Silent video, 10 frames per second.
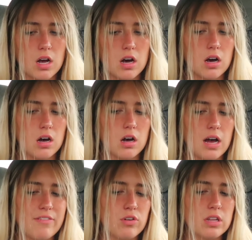
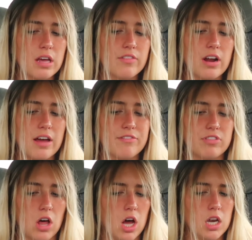I've only ever had
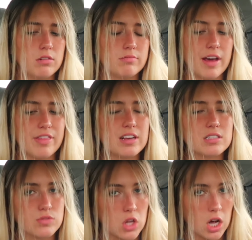flan. I think
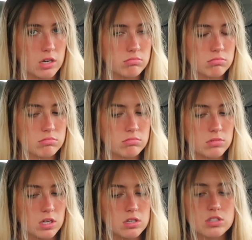it's flan.
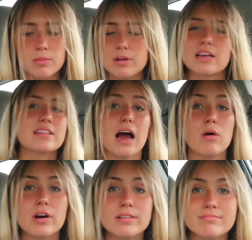So I'm gonna get
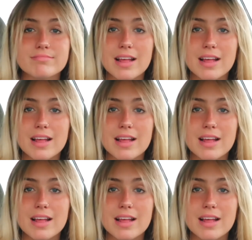that one.